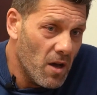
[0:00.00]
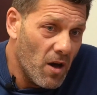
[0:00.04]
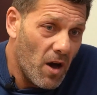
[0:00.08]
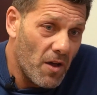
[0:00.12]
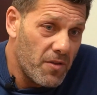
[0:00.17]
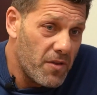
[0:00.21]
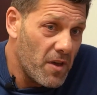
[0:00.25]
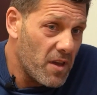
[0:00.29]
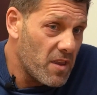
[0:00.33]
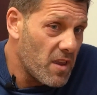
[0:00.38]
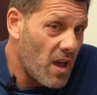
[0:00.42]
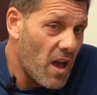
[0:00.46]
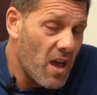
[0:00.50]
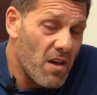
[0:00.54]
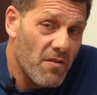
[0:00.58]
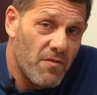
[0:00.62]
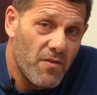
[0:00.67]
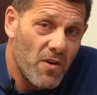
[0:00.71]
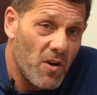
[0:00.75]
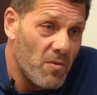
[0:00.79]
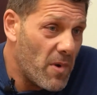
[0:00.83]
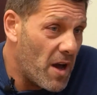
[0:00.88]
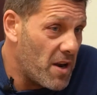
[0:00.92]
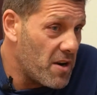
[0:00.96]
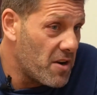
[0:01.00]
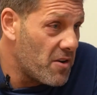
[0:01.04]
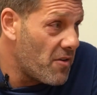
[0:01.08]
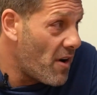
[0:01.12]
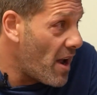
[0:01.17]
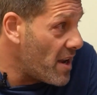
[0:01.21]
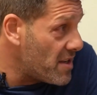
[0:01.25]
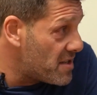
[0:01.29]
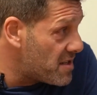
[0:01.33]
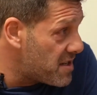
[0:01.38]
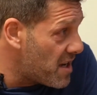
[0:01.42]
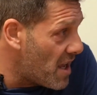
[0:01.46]
I think the AFL made a
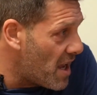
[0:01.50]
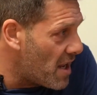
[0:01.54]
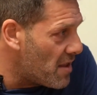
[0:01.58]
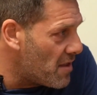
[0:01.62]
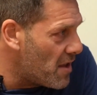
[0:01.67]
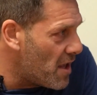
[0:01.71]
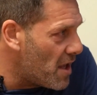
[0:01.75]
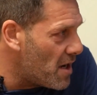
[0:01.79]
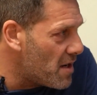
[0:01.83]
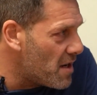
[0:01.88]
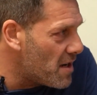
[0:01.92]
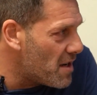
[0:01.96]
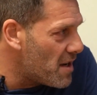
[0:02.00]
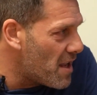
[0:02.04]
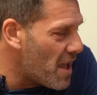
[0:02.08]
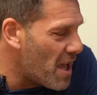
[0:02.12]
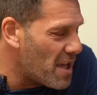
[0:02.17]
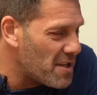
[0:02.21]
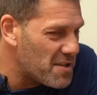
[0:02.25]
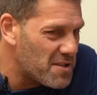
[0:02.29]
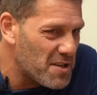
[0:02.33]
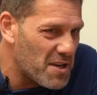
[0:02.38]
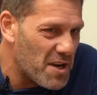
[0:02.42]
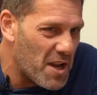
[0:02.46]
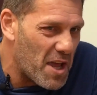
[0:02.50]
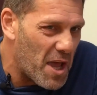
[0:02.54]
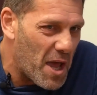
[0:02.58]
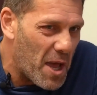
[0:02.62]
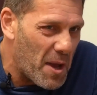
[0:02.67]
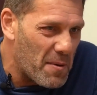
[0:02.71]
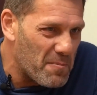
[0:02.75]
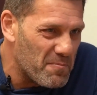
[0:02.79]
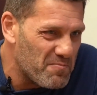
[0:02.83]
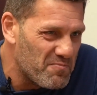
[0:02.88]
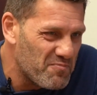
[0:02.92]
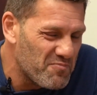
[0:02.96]
great stand then. It hasn't
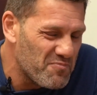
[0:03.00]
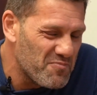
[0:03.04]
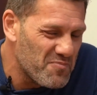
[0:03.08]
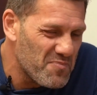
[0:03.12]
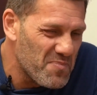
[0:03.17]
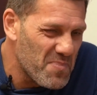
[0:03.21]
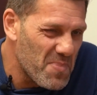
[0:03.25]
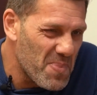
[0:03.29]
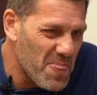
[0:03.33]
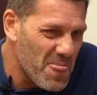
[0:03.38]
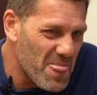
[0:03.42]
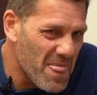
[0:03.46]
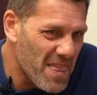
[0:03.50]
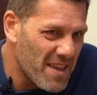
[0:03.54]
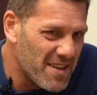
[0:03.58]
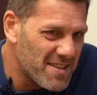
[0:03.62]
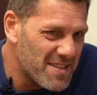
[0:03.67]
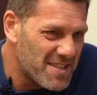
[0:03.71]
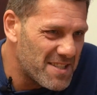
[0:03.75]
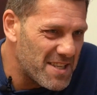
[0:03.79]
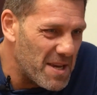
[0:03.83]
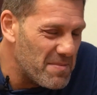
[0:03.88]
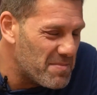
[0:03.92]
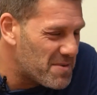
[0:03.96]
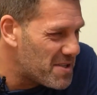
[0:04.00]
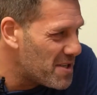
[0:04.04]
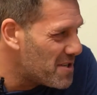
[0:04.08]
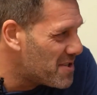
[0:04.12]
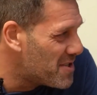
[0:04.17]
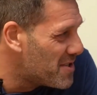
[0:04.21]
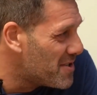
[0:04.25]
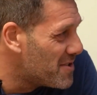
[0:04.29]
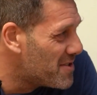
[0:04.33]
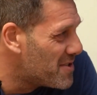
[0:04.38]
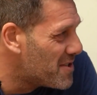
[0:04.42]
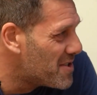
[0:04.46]
seeped
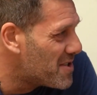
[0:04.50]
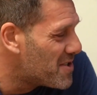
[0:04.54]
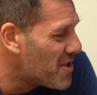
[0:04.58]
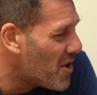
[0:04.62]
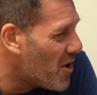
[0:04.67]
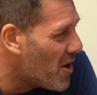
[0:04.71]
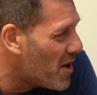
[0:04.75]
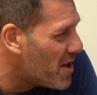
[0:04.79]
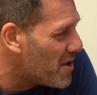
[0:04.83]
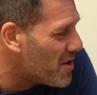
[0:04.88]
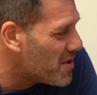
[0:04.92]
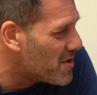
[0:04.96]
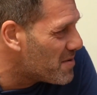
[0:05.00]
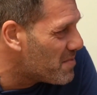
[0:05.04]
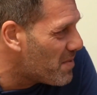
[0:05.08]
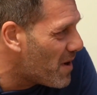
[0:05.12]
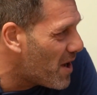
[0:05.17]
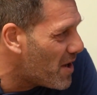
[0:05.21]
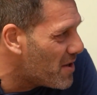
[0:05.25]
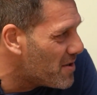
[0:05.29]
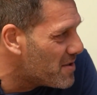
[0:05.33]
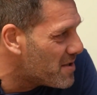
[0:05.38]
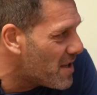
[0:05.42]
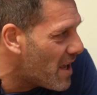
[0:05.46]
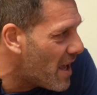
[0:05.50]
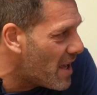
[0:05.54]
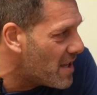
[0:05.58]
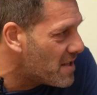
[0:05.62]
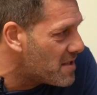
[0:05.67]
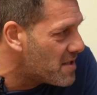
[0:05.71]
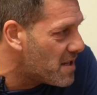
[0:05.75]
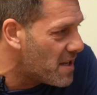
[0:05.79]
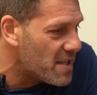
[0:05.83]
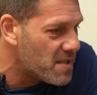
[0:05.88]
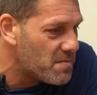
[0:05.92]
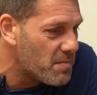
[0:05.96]
into society, I suppose,
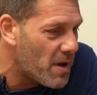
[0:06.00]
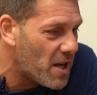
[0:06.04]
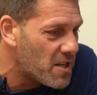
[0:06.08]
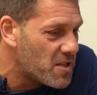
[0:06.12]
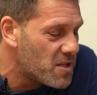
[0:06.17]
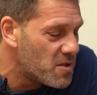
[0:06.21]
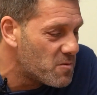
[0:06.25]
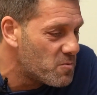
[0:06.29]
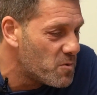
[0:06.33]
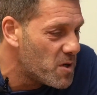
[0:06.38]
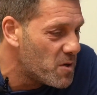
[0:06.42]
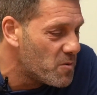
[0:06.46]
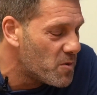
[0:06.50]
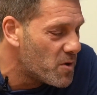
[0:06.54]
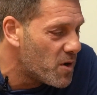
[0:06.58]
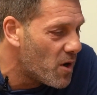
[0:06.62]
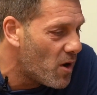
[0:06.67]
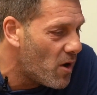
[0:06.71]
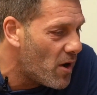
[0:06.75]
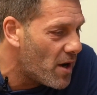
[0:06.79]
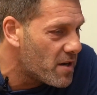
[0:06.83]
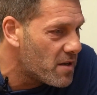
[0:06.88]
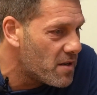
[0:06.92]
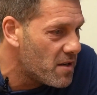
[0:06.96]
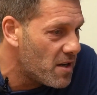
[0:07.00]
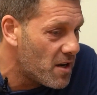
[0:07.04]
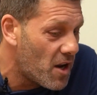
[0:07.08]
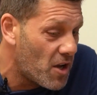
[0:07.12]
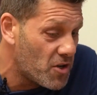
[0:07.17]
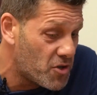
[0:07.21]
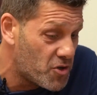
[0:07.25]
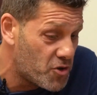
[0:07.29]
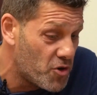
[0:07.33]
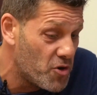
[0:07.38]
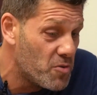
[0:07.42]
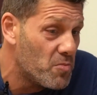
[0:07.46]
as much as we would like, you know,
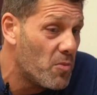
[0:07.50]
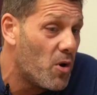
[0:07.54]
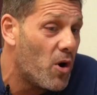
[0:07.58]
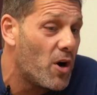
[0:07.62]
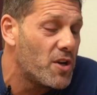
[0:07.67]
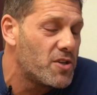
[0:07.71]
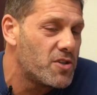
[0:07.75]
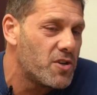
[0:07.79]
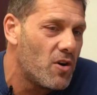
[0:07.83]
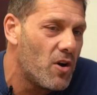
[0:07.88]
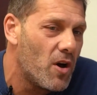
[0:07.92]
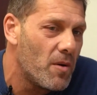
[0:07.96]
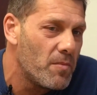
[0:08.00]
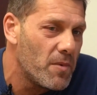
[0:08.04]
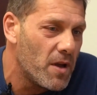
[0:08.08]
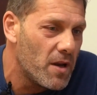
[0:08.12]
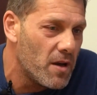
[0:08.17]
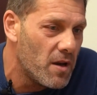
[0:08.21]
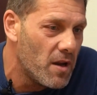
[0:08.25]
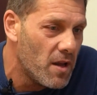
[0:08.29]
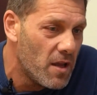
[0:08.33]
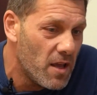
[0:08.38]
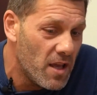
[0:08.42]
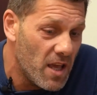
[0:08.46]
through my time and